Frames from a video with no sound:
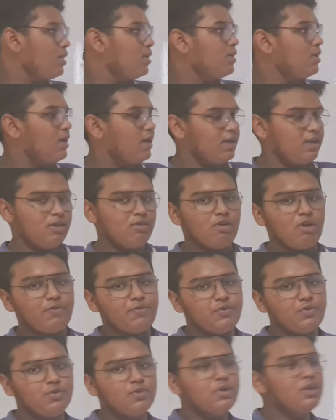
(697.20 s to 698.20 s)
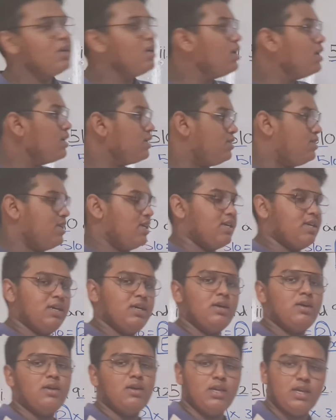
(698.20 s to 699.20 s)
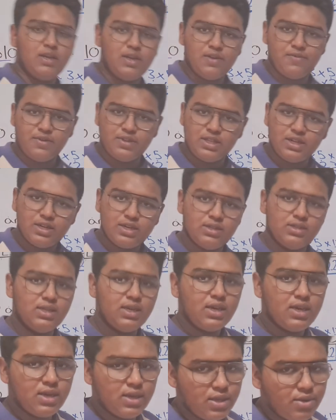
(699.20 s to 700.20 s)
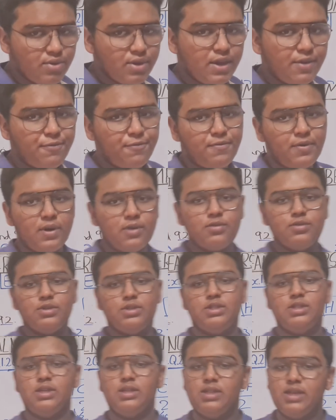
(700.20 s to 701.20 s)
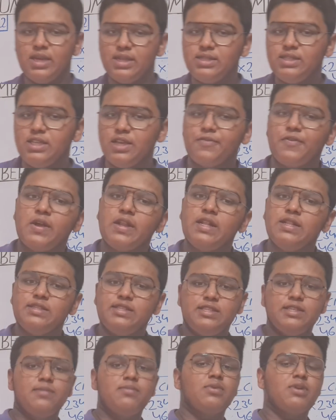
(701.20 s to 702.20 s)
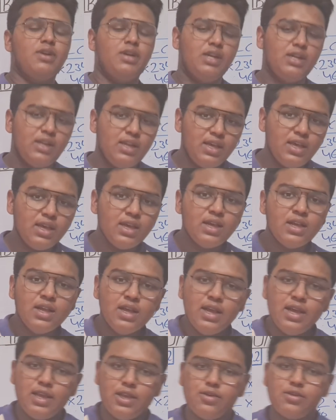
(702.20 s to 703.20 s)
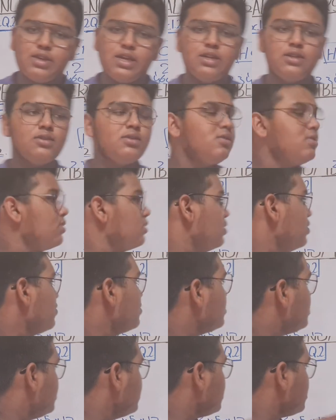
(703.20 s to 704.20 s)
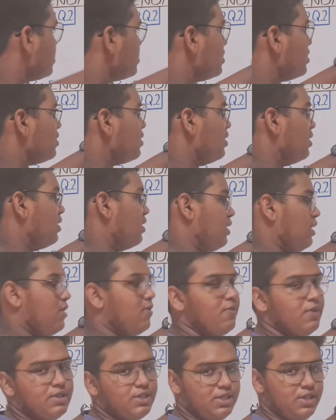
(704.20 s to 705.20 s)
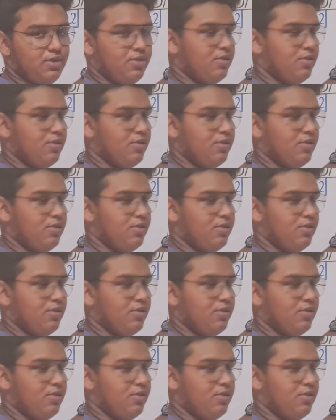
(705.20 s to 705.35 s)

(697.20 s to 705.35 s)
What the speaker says: and you have to check whether you have found the HCF and LCM correctly, you can use this equation.